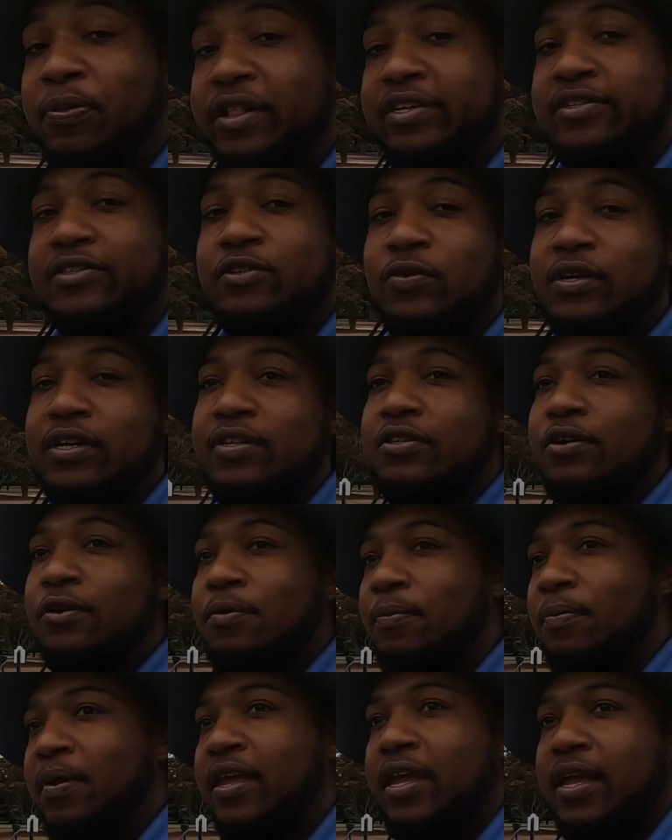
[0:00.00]
plus three is
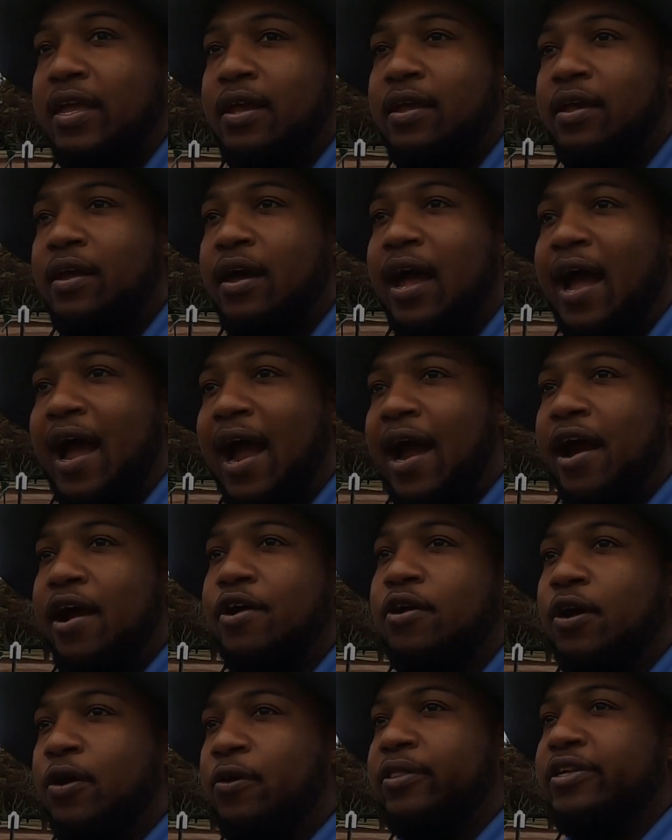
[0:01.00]
gonna be an
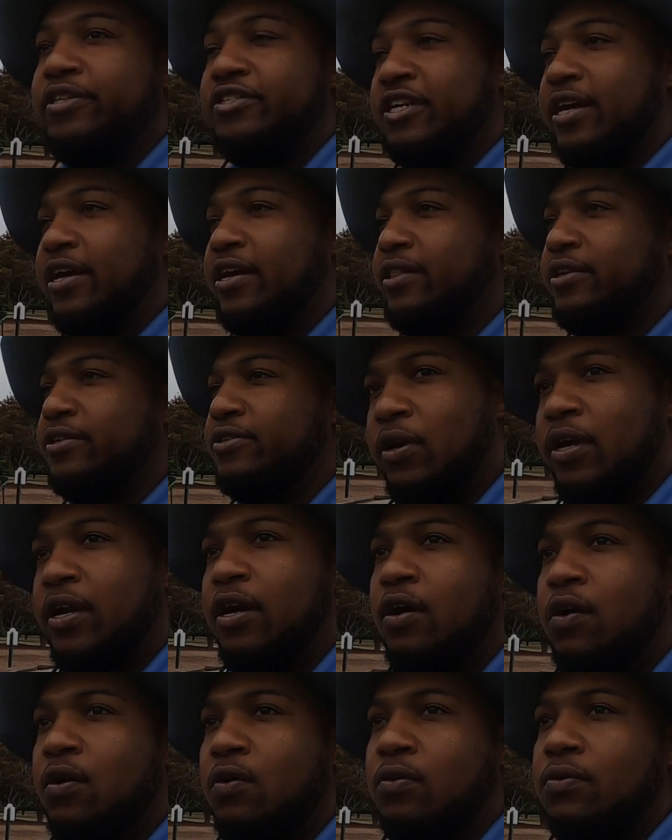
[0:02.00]
iron only challenge, three
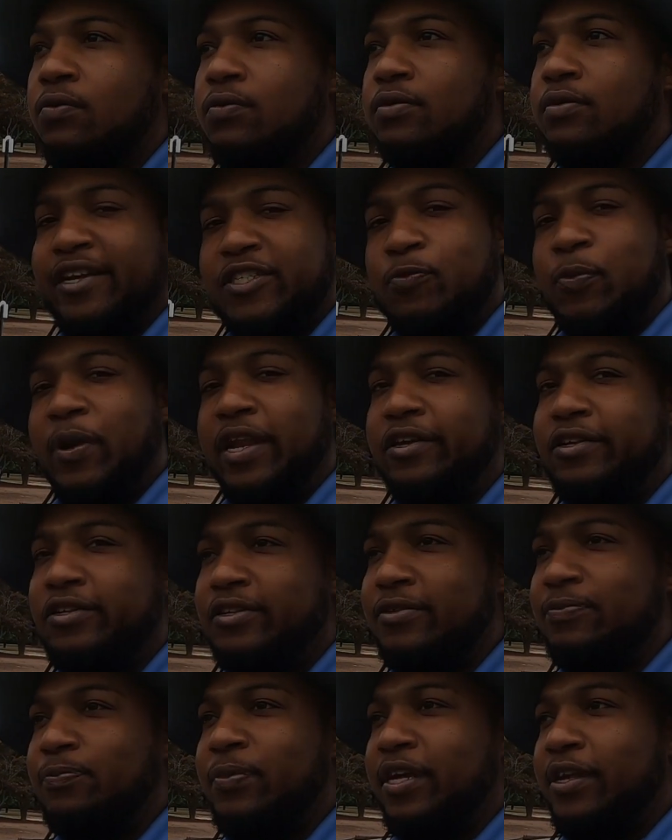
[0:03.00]
holes. I expect to
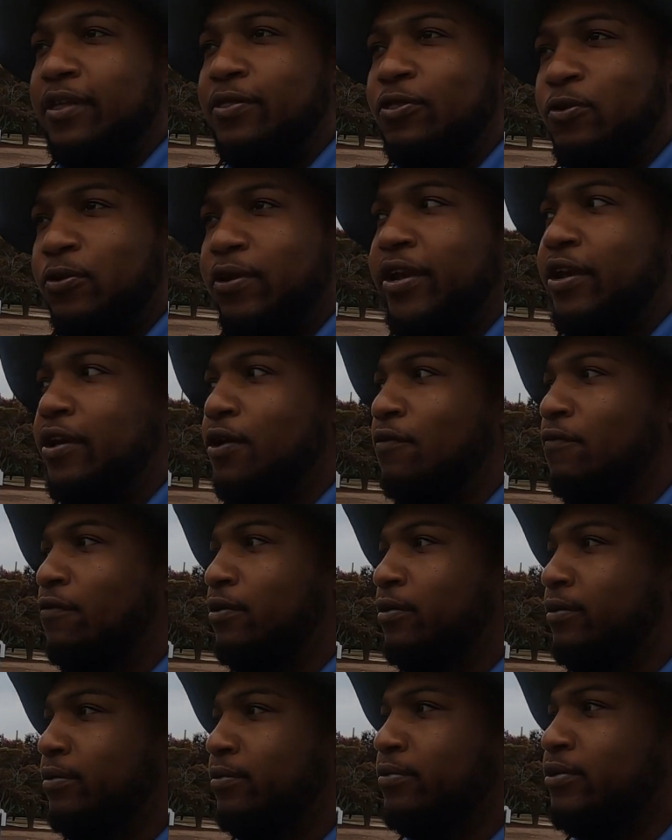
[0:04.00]
just be three
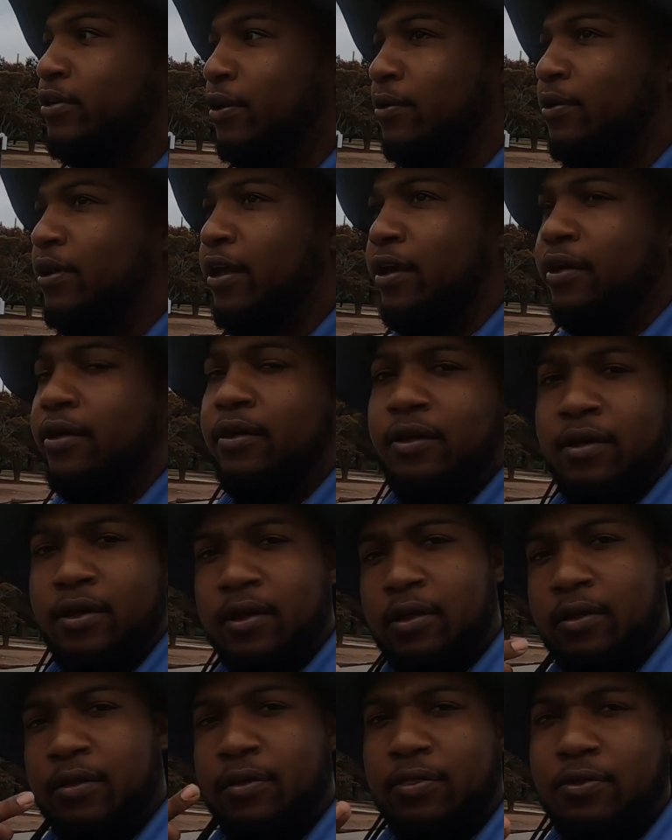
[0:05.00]
over. So yeah,
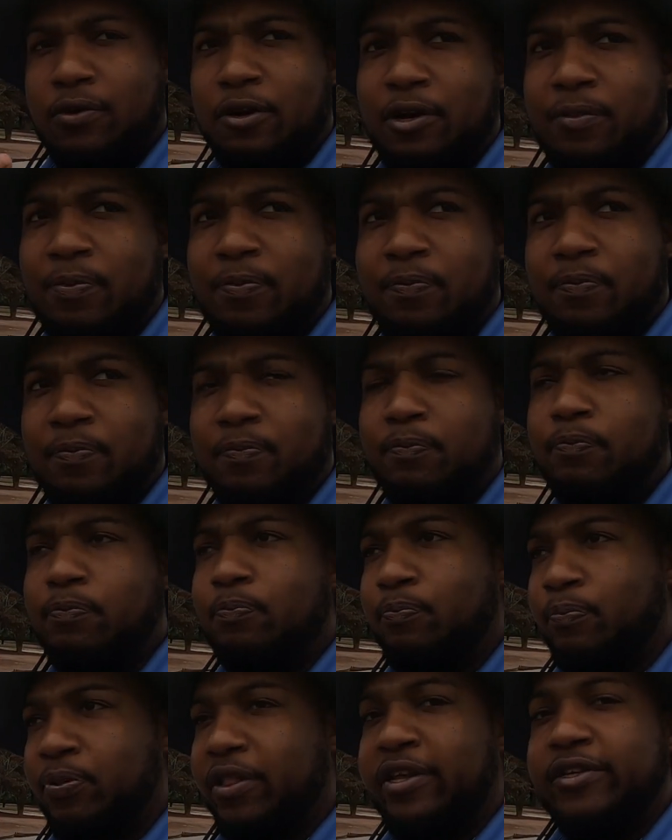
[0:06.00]
three
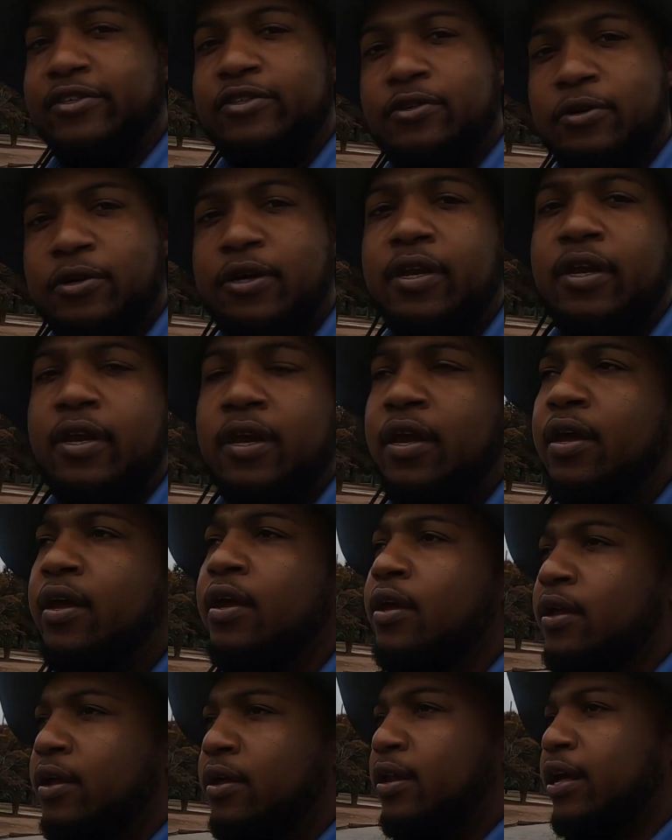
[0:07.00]
plus three.
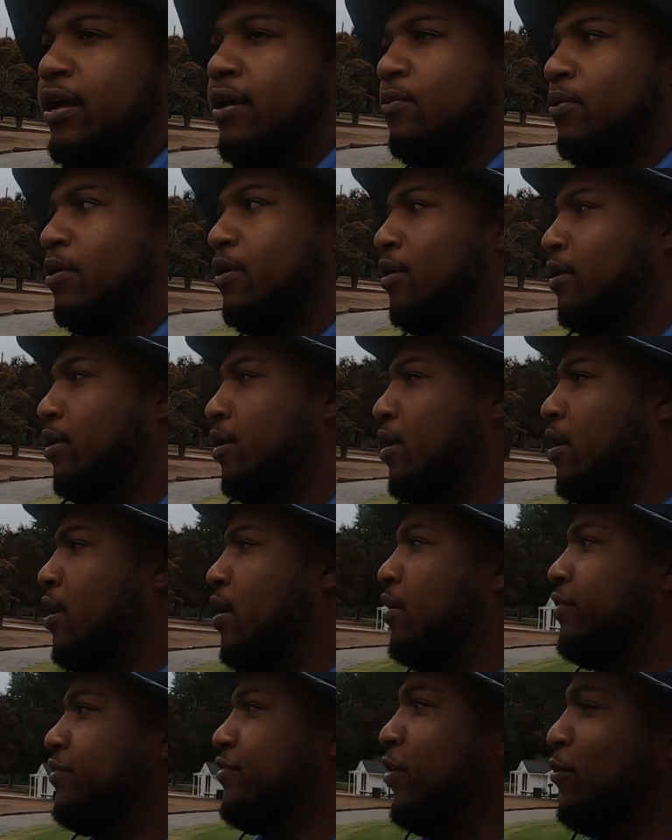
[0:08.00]
That'll work.
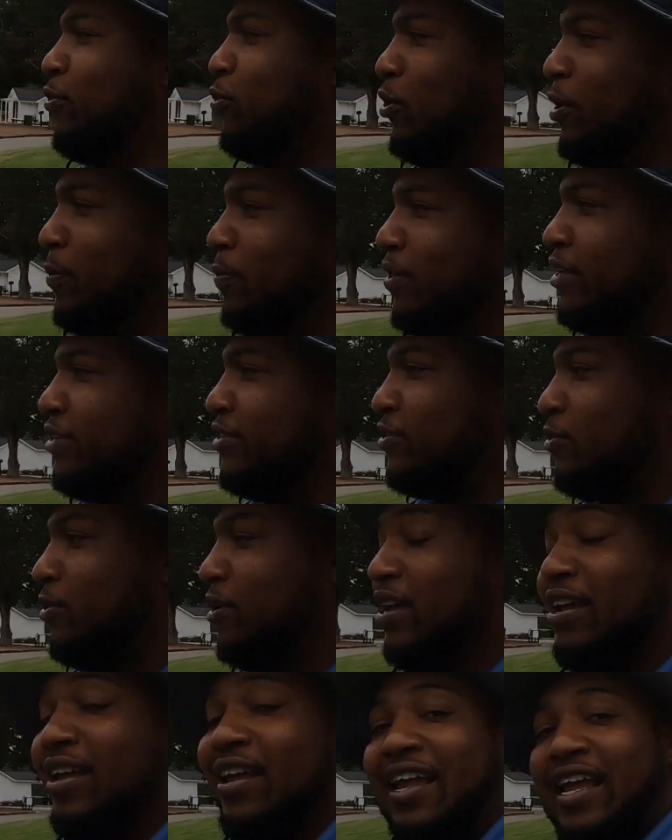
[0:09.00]
So three plus
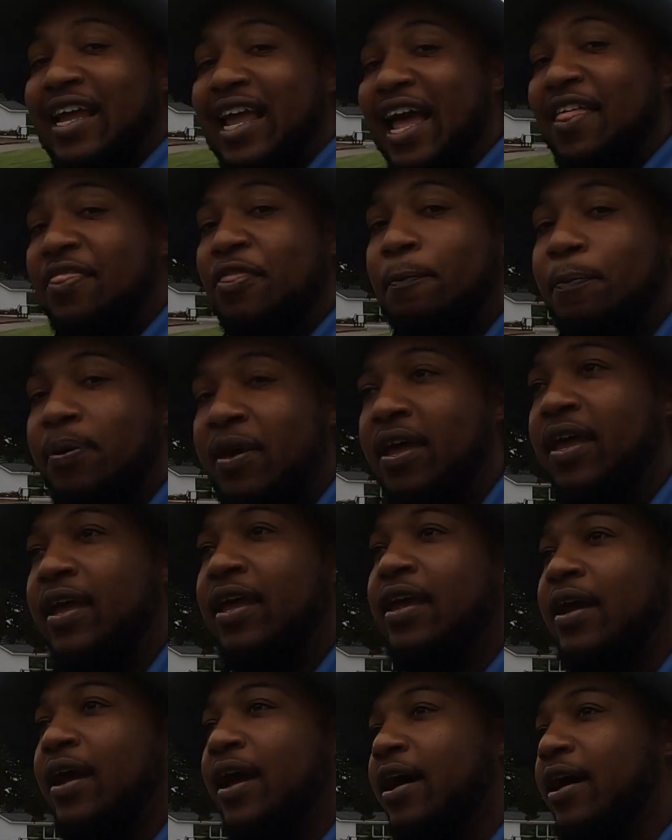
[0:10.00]
three. I got the
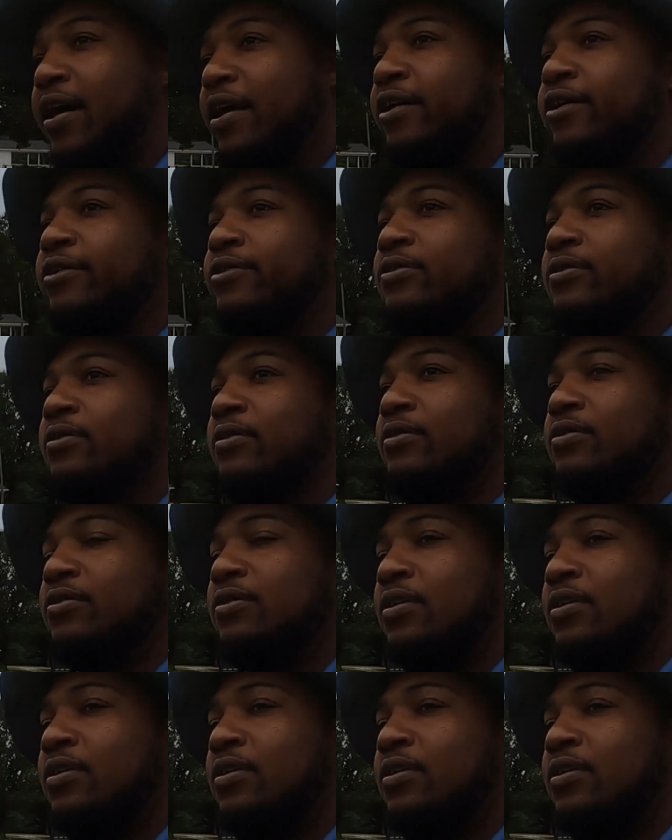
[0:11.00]
ping iron